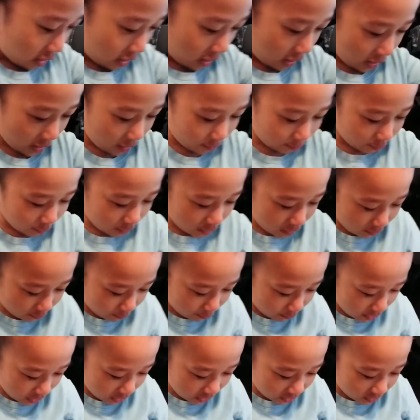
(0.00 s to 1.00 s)
I'm
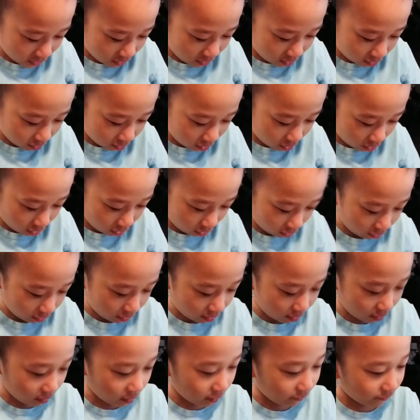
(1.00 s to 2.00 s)
gonna make
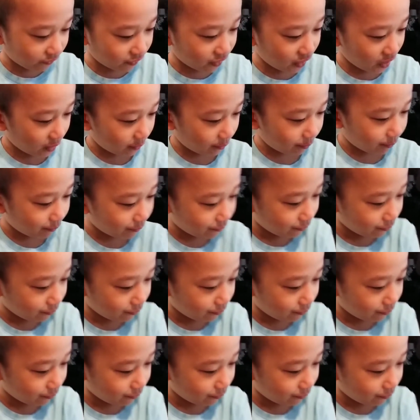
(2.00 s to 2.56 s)
cards of them.